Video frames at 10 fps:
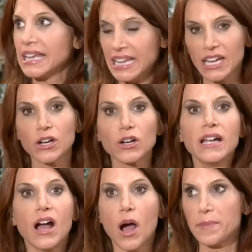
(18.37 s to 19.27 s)
here
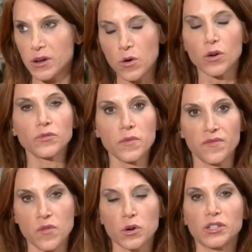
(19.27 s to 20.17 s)
up in
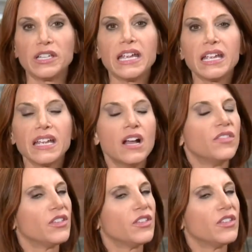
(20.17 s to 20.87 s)
courtroom 4C,